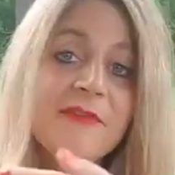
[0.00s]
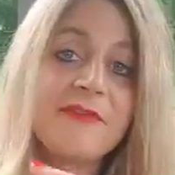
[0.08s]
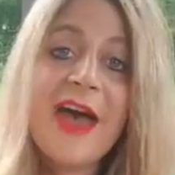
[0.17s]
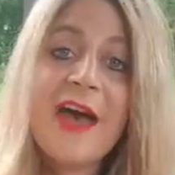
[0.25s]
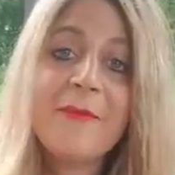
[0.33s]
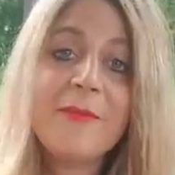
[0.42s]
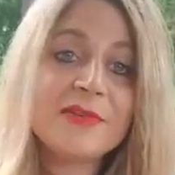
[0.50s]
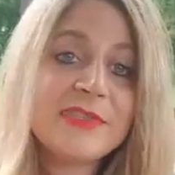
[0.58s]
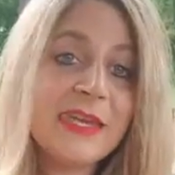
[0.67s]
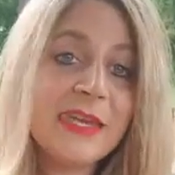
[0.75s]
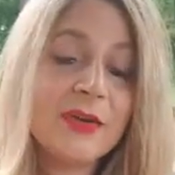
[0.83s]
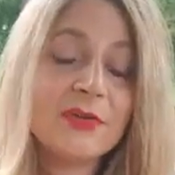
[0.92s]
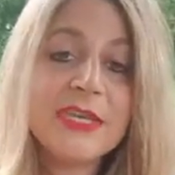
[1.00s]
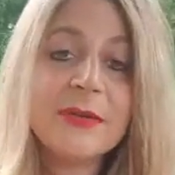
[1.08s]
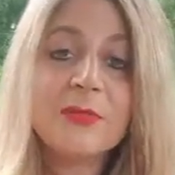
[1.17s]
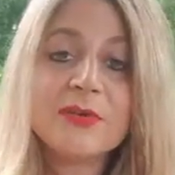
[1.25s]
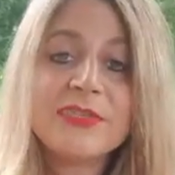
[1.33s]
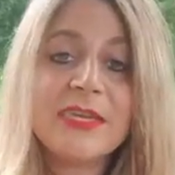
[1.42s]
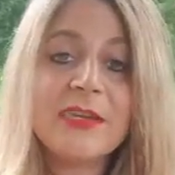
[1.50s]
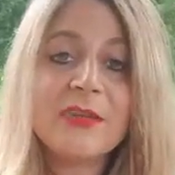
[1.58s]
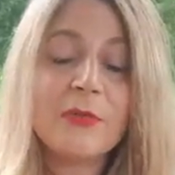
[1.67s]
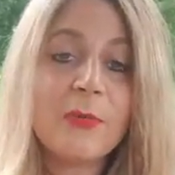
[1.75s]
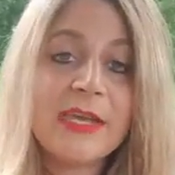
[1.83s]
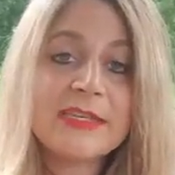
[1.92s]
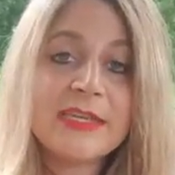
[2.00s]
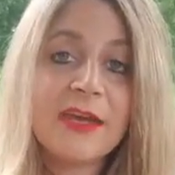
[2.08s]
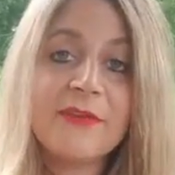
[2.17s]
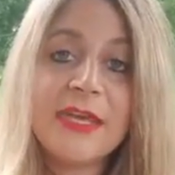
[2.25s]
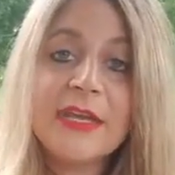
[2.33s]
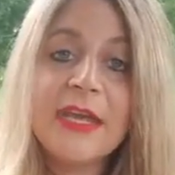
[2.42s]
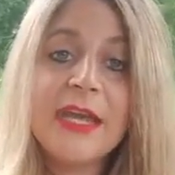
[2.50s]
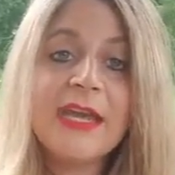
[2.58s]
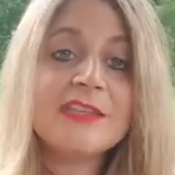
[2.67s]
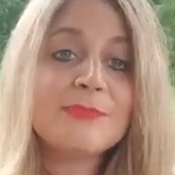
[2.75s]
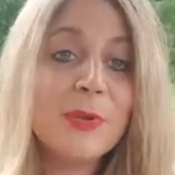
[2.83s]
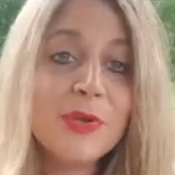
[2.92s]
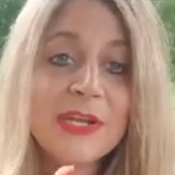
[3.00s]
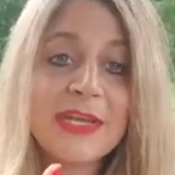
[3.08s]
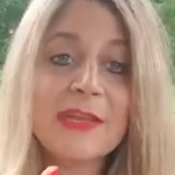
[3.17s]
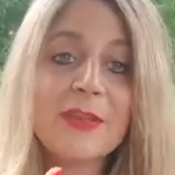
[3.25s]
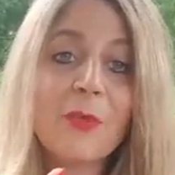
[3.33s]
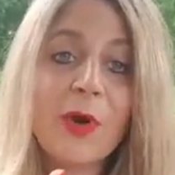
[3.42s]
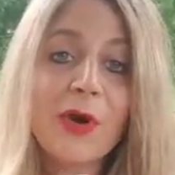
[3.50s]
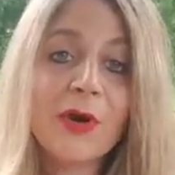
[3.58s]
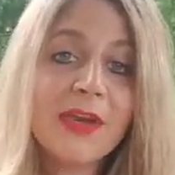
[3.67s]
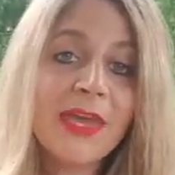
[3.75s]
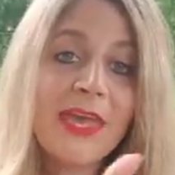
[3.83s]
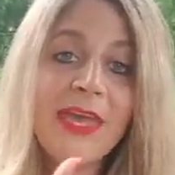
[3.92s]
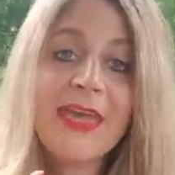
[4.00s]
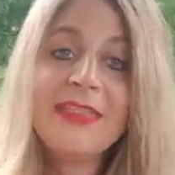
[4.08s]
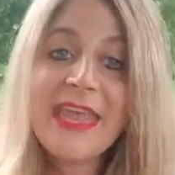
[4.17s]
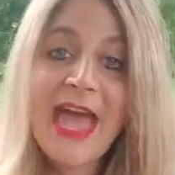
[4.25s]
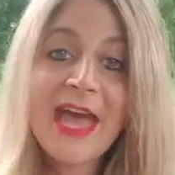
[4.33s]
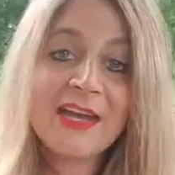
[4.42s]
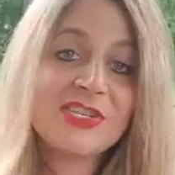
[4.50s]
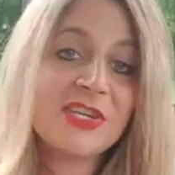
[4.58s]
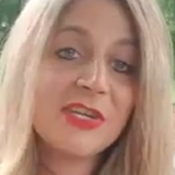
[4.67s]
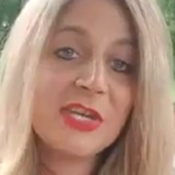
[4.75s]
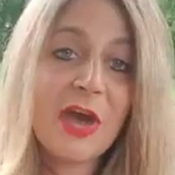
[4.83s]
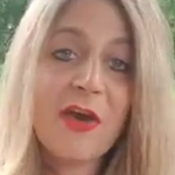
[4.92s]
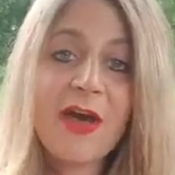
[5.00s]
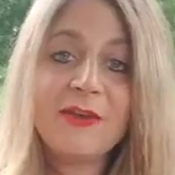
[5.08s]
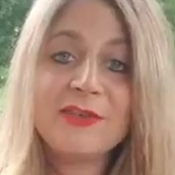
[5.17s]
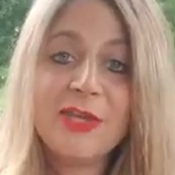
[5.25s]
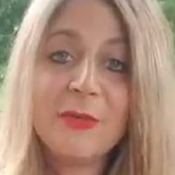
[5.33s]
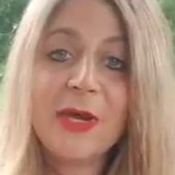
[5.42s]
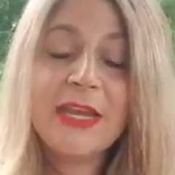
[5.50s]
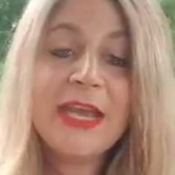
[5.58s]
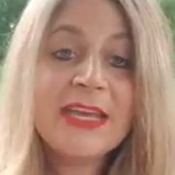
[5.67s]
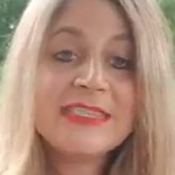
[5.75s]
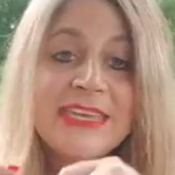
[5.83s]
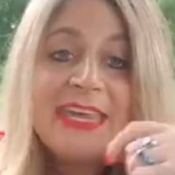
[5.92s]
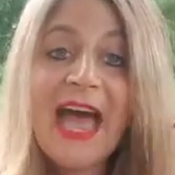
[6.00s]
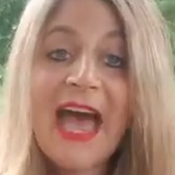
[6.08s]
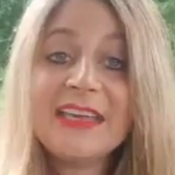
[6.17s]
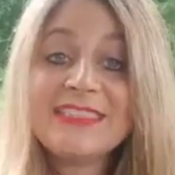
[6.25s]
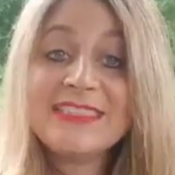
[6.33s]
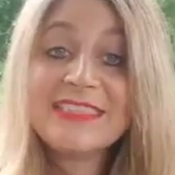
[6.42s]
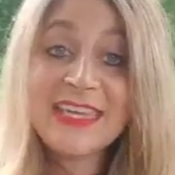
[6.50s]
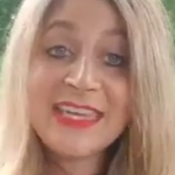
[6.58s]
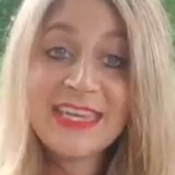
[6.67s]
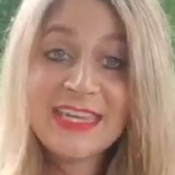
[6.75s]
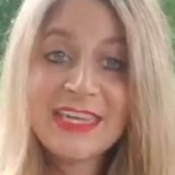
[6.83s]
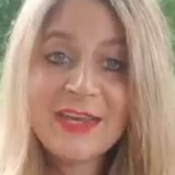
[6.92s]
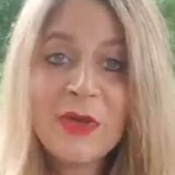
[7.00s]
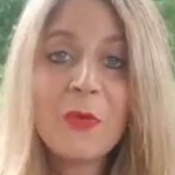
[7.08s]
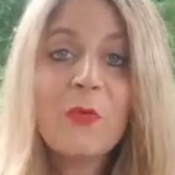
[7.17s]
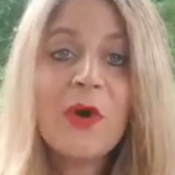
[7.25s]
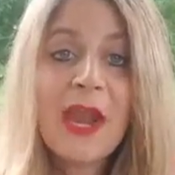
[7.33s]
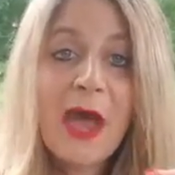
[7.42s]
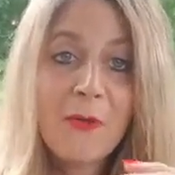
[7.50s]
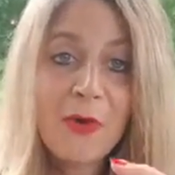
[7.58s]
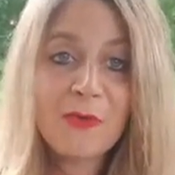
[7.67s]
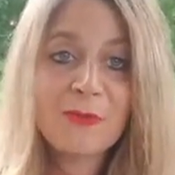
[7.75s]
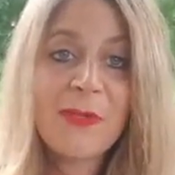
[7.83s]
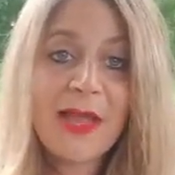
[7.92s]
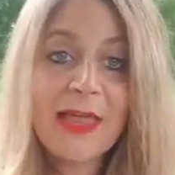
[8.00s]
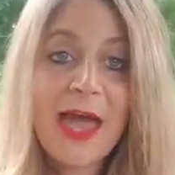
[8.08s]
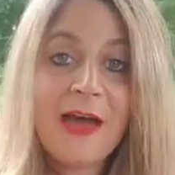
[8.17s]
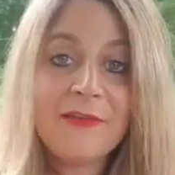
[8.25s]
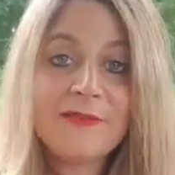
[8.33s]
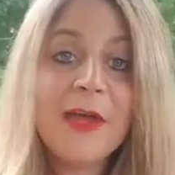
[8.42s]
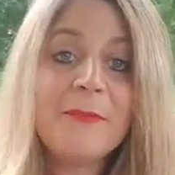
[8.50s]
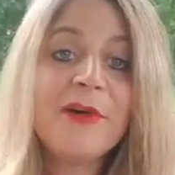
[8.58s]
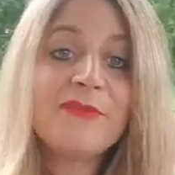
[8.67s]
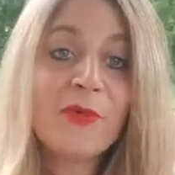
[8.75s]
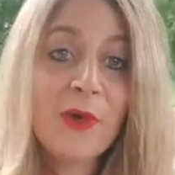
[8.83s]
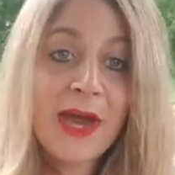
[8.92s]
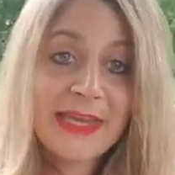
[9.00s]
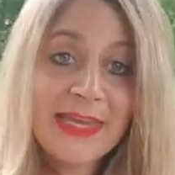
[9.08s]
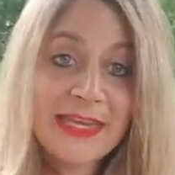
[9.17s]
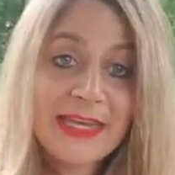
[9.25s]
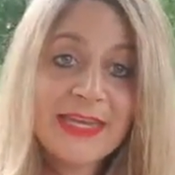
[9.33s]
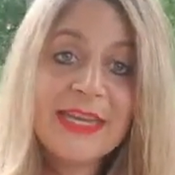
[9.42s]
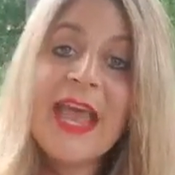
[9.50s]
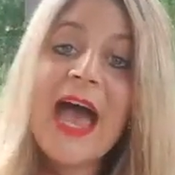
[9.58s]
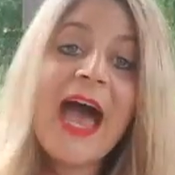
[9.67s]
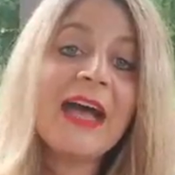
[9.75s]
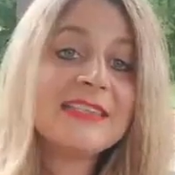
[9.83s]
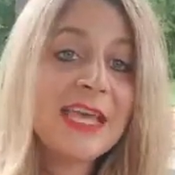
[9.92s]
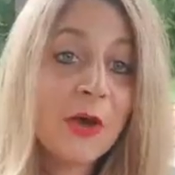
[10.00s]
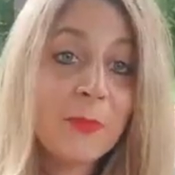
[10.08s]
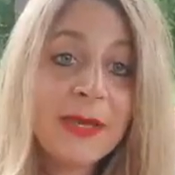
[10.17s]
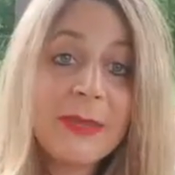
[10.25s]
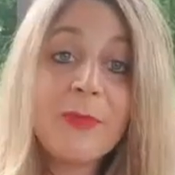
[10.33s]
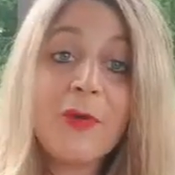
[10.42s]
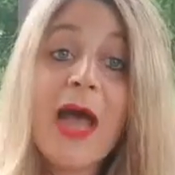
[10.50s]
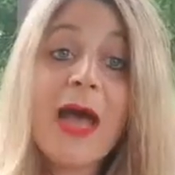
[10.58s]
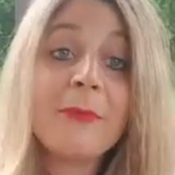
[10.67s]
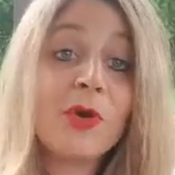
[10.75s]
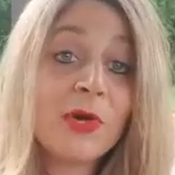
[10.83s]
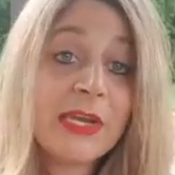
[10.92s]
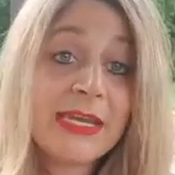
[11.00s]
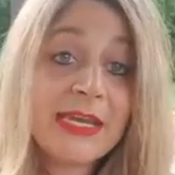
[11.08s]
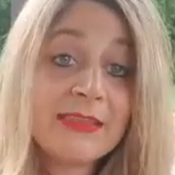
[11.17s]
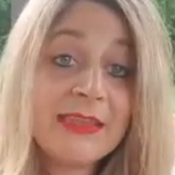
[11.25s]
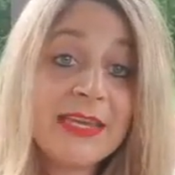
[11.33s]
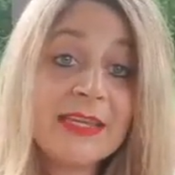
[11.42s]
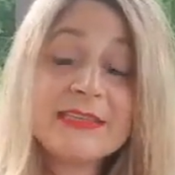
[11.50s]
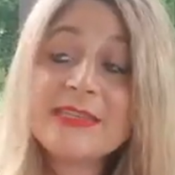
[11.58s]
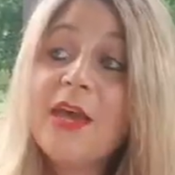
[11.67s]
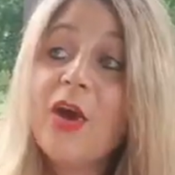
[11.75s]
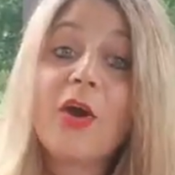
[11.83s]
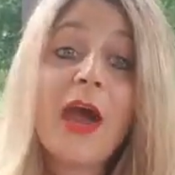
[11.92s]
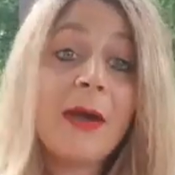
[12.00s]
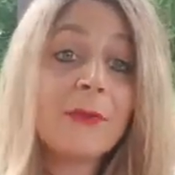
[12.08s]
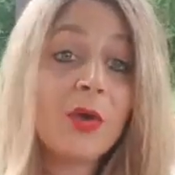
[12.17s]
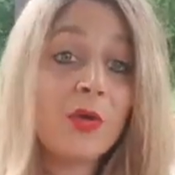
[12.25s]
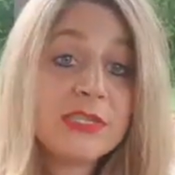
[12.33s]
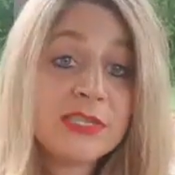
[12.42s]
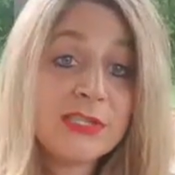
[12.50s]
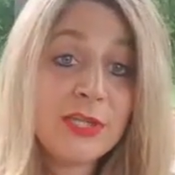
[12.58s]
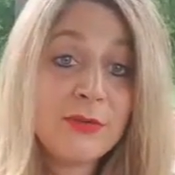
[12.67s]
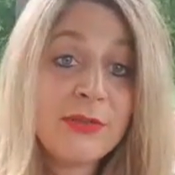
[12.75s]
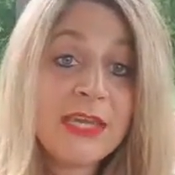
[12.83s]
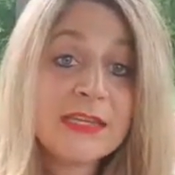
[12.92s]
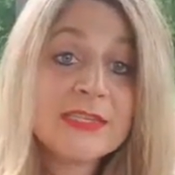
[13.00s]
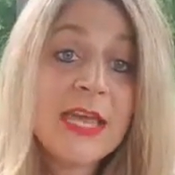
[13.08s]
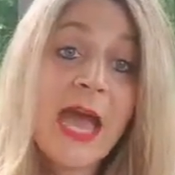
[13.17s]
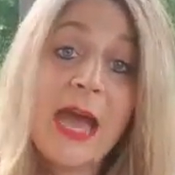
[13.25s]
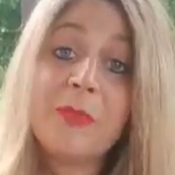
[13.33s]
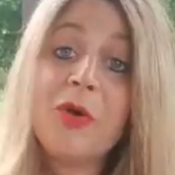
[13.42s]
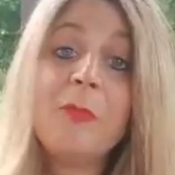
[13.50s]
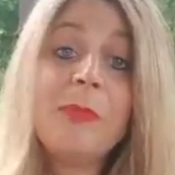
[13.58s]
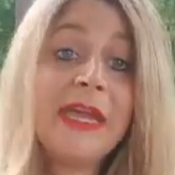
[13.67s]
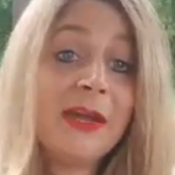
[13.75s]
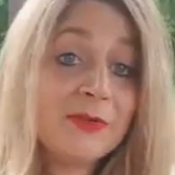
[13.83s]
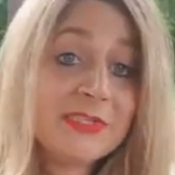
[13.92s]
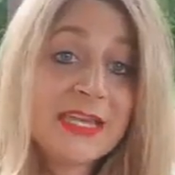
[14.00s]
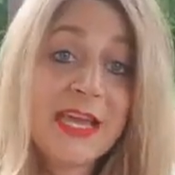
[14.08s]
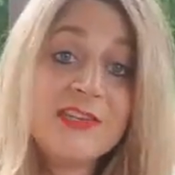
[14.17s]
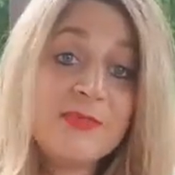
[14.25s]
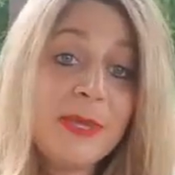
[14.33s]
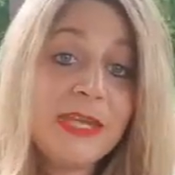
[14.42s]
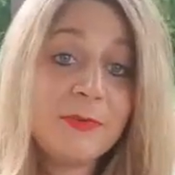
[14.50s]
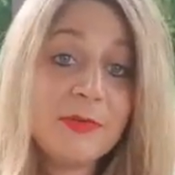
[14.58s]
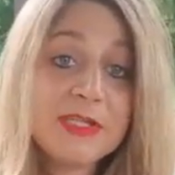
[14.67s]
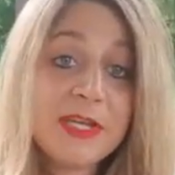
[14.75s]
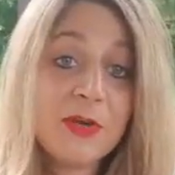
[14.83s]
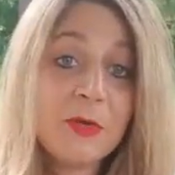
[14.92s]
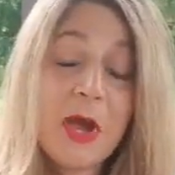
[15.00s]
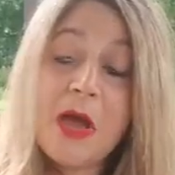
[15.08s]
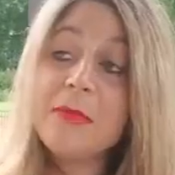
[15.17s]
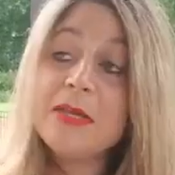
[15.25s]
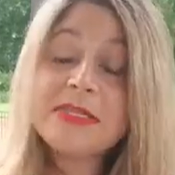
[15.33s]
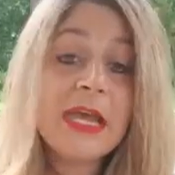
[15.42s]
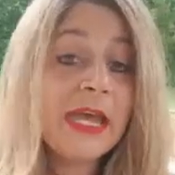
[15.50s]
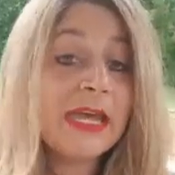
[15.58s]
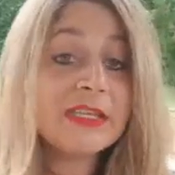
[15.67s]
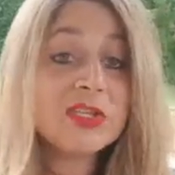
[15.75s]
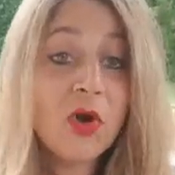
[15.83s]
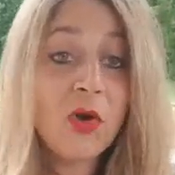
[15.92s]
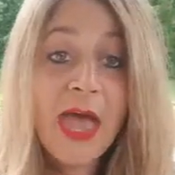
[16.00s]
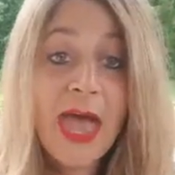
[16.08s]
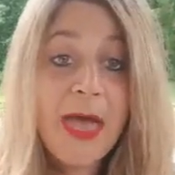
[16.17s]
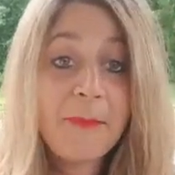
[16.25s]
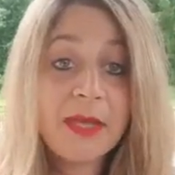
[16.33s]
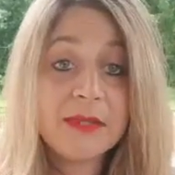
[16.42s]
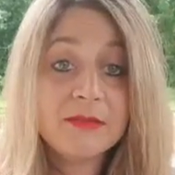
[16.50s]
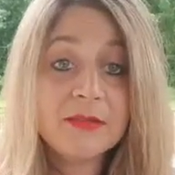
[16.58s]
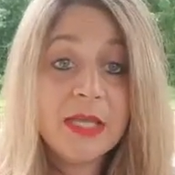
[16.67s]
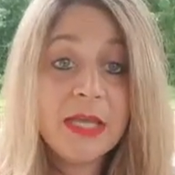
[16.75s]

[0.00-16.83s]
5% or 10% of the rest of it is putting in the work and the action to go out and do it. See, I see what I want in my life before I get it. I tell people I'm going to get this, or I'm going to do this. I'm going to be on stage speaking with Tony Robbins. It's going to happen.